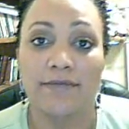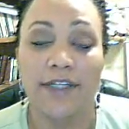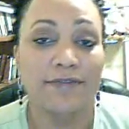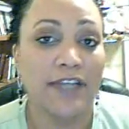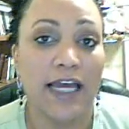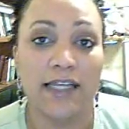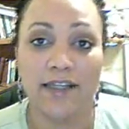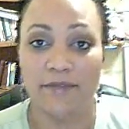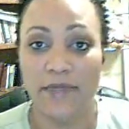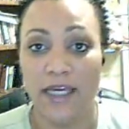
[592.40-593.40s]
if not,
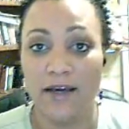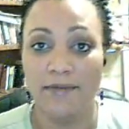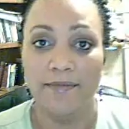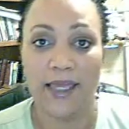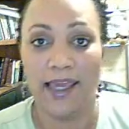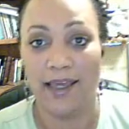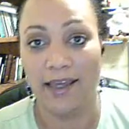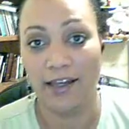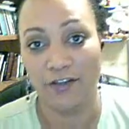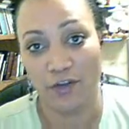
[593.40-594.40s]
hit me up
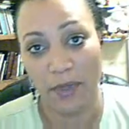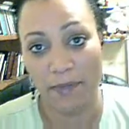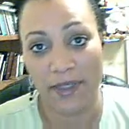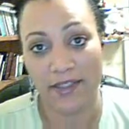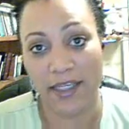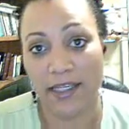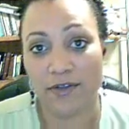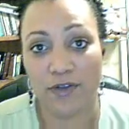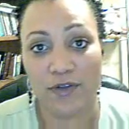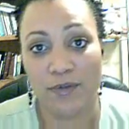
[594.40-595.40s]
and I'll do my best to
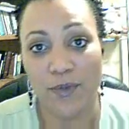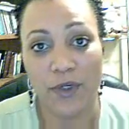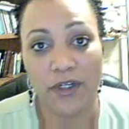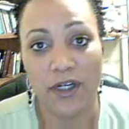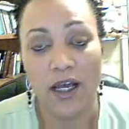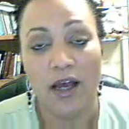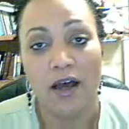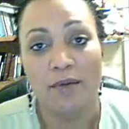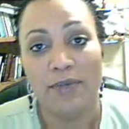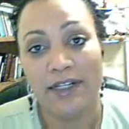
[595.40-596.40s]
answer some more.
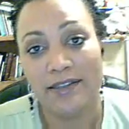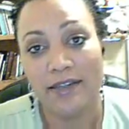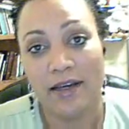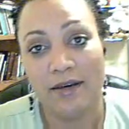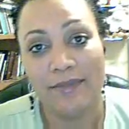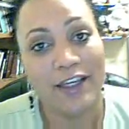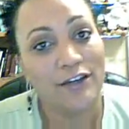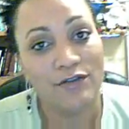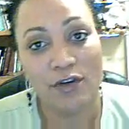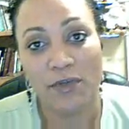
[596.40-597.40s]
But thank
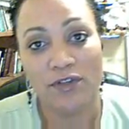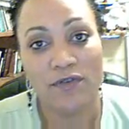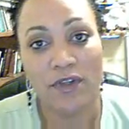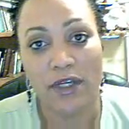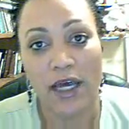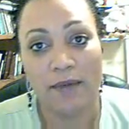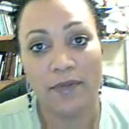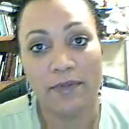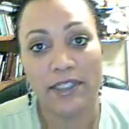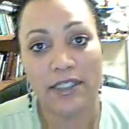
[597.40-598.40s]
you so much for the
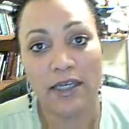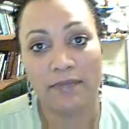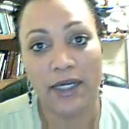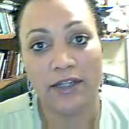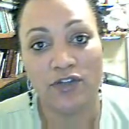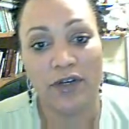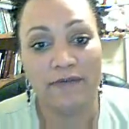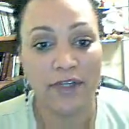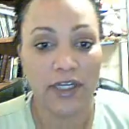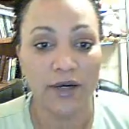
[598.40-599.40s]
compliments on my straight
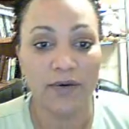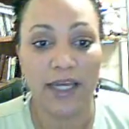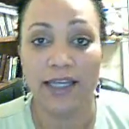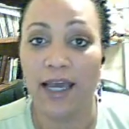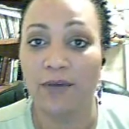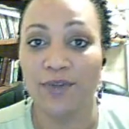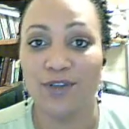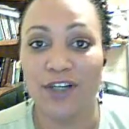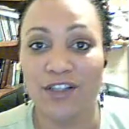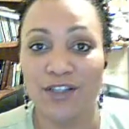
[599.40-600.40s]
video, and I will
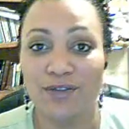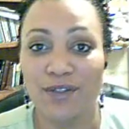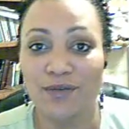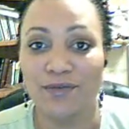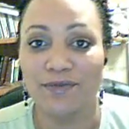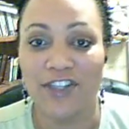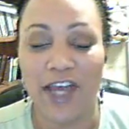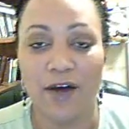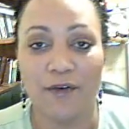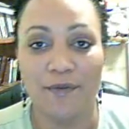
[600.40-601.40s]
talk to you soon.
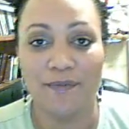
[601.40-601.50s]
Ciao.